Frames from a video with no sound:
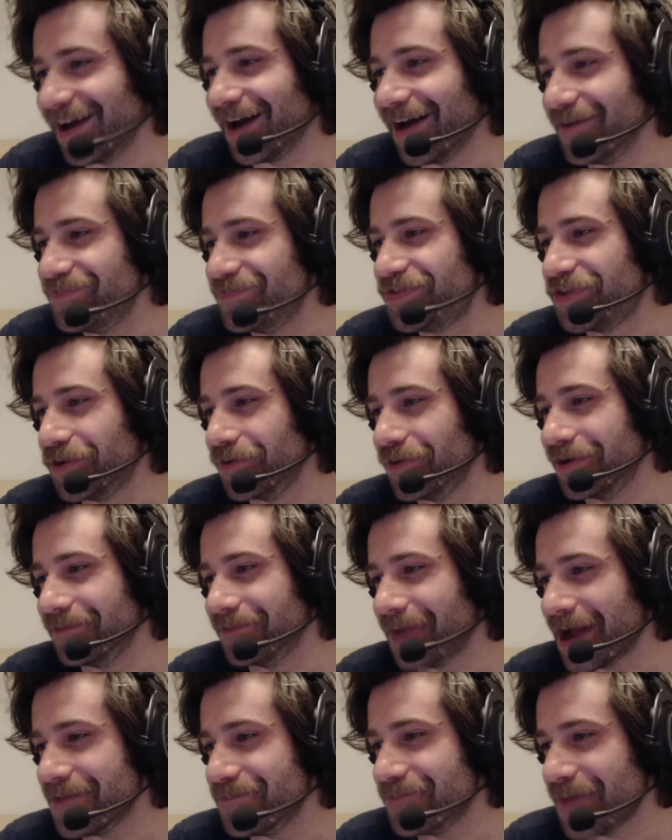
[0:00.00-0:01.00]
I'm doing
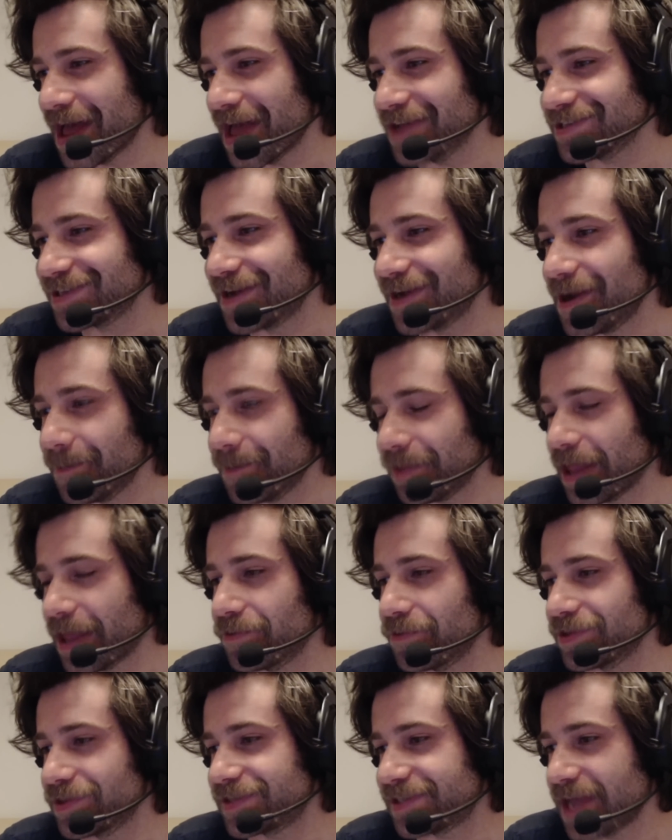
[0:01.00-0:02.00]
my best. Play
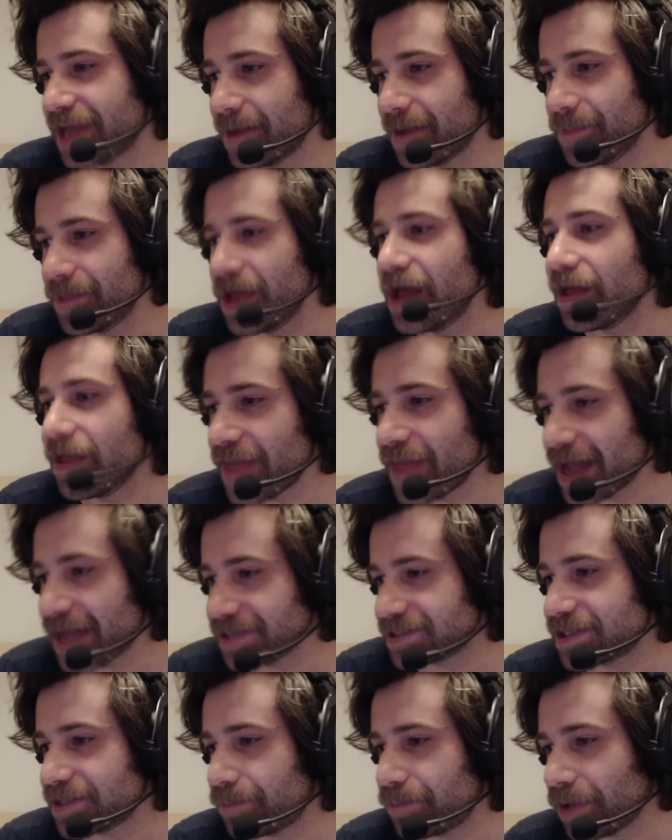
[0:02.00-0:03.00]
with Sam.
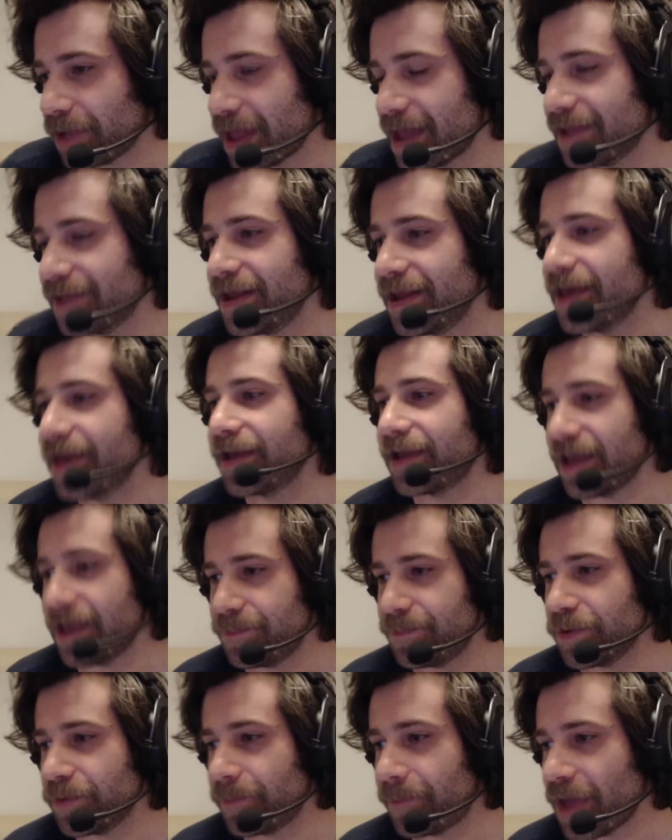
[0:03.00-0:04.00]
That's the plan.
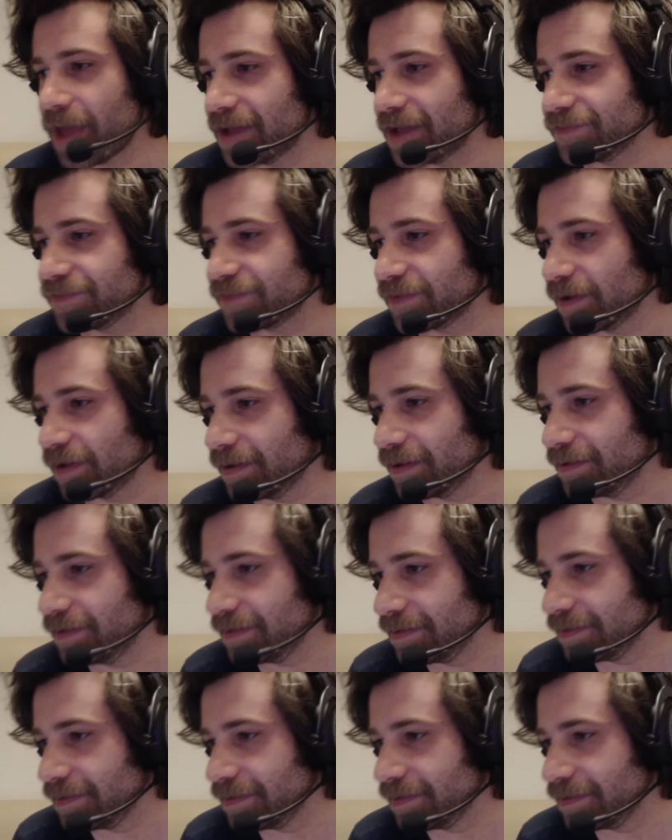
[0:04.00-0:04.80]
Keep your pants on.